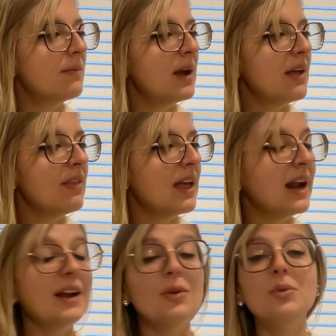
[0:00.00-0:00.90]
And then
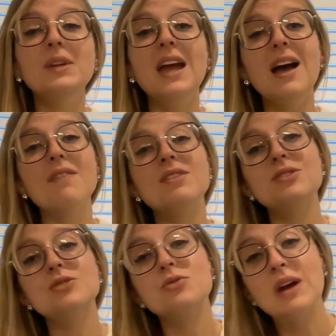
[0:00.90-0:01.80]
I only have the
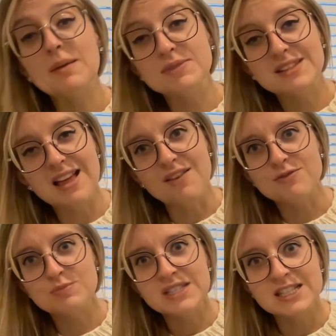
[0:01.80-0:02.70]
straps
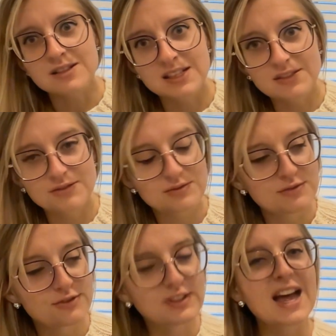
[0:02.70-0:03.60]
left, but they're knit
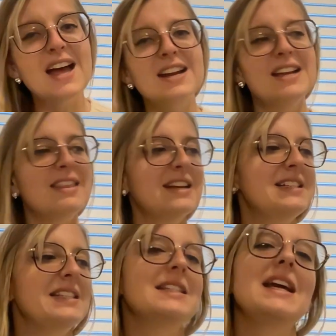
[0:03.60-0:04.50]
flat and I
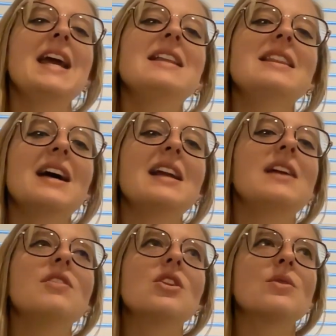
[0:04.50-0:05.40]
just hate that,
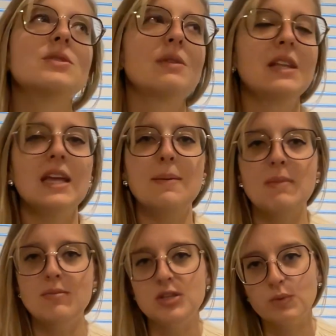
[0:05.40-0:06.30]
even though it's only like
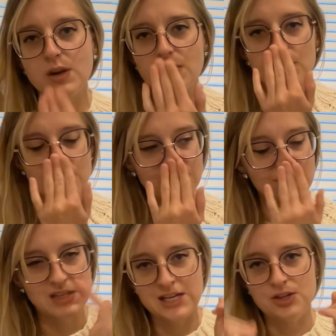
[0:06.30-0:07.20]
maybe 20 rows
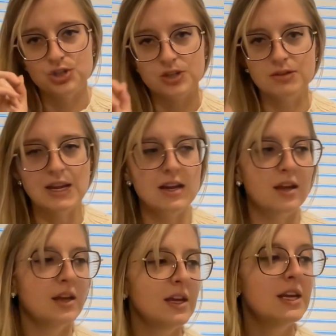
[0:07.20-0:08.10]
each. Like,
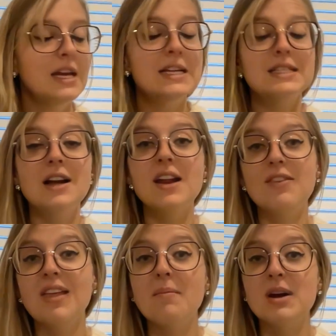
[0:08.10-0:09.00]
it's not
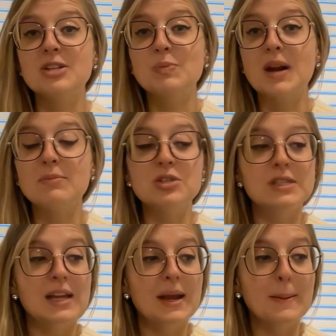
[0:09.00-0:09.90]
even that much, but I'm
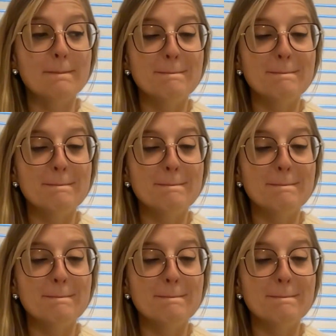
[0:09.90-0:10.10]
just like,